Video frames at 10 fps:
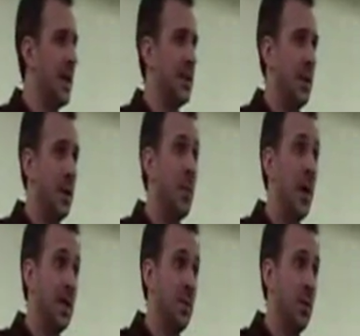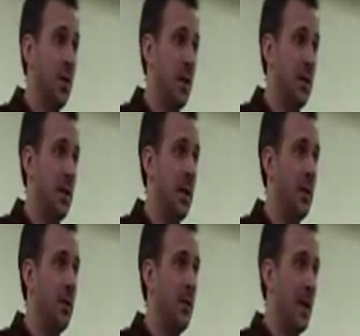But that's another possibility, is that
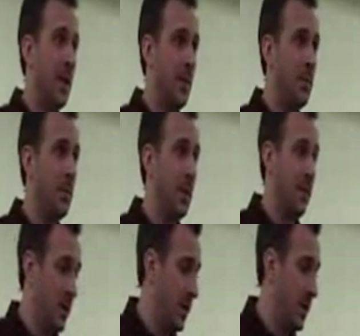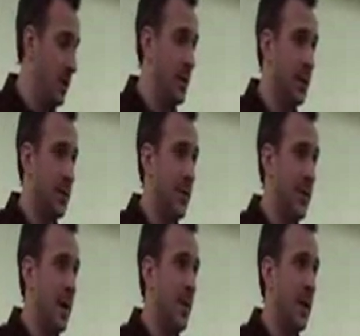they could develop, if they're in a stressful
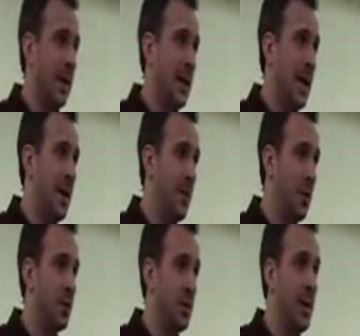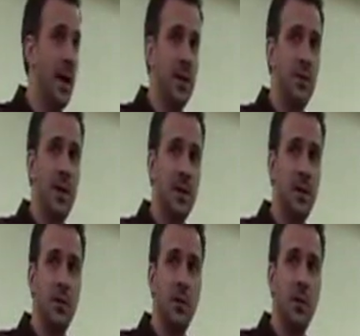environment like that, a post-traumatic
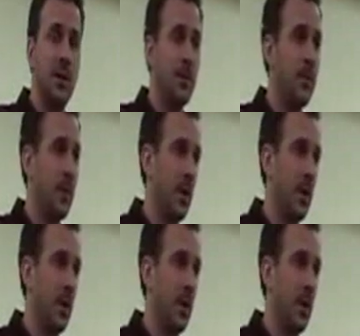stress disorder.